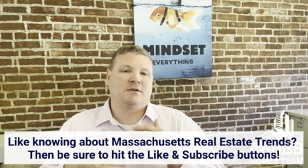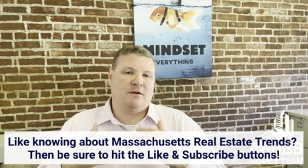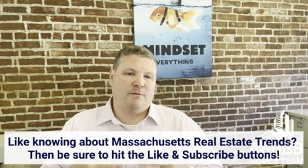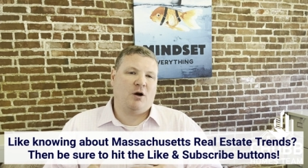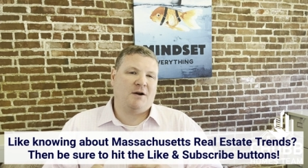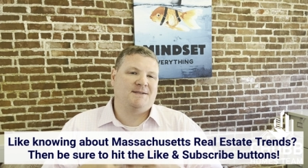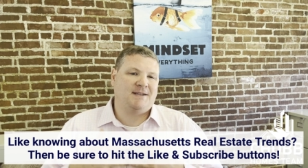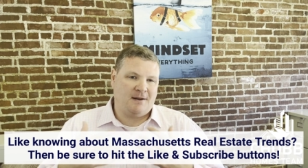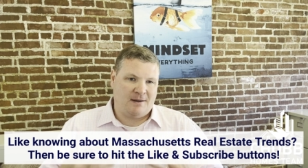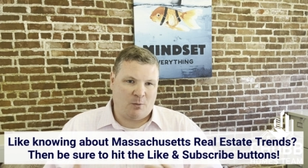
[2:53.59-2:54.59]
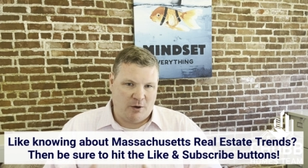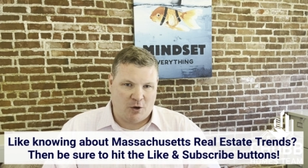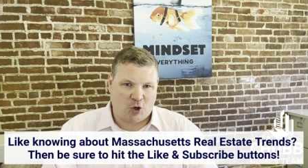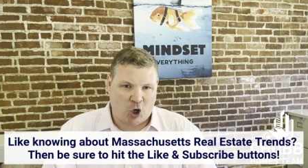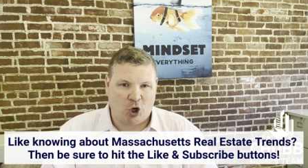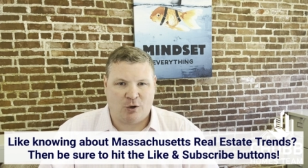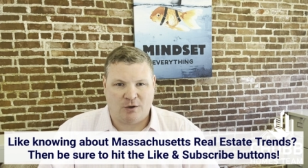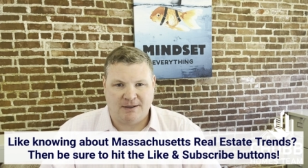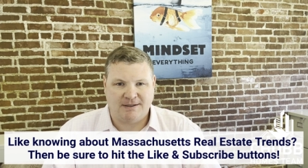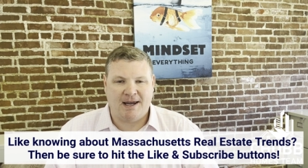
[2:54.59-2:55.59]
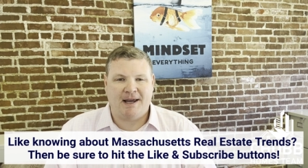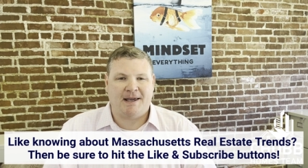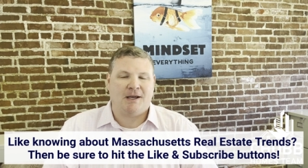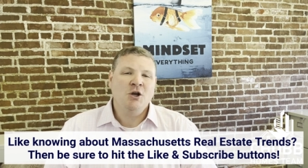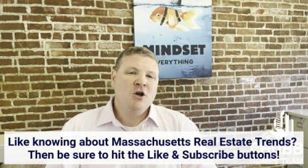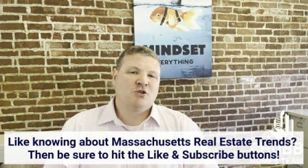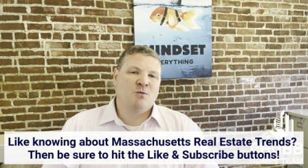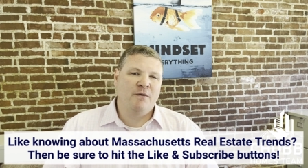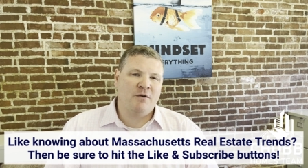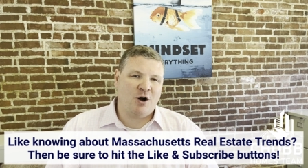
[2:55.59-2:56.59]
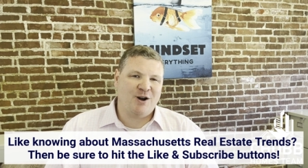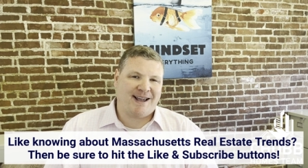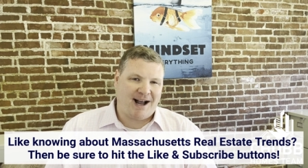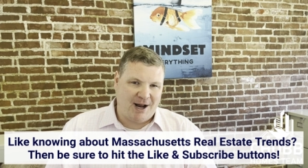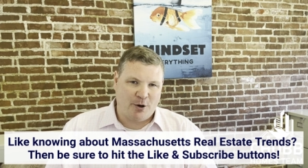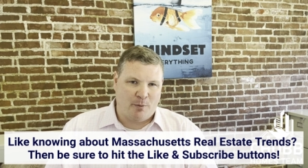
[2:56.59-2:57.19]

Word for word: of market data that we are currently taking. So moving on to the condo